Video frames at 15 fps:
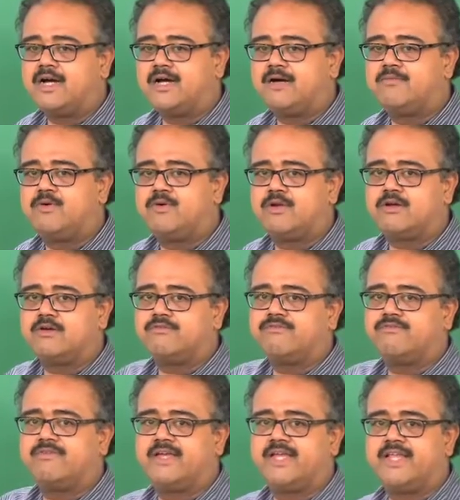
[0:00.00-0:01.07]
amount
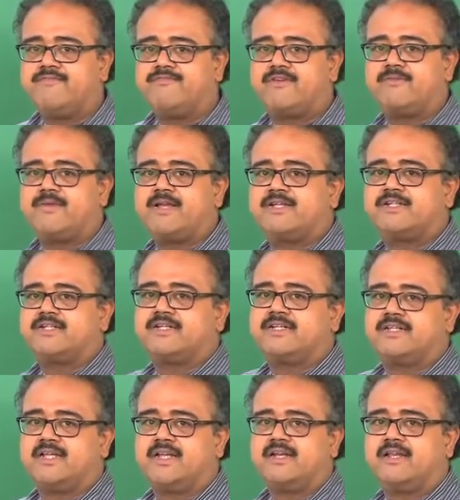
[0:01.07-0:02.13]
of information
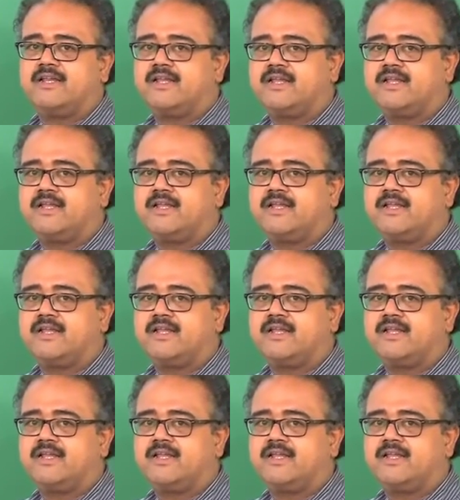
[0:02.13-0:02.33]
that